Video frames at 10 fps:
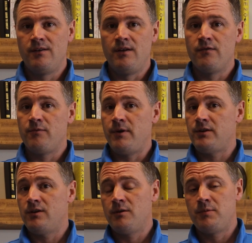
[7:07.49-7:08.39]

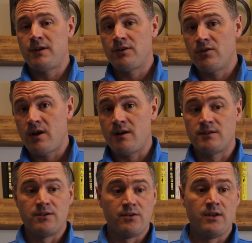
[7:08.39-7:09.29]
information on a potential
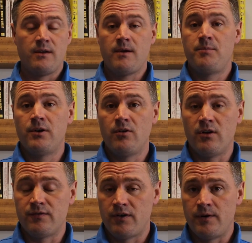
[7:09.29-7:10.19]
house, they're thinking about putting an
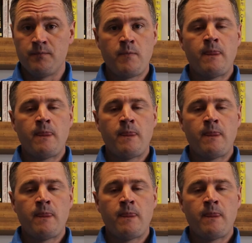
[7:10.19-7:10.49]
offer in.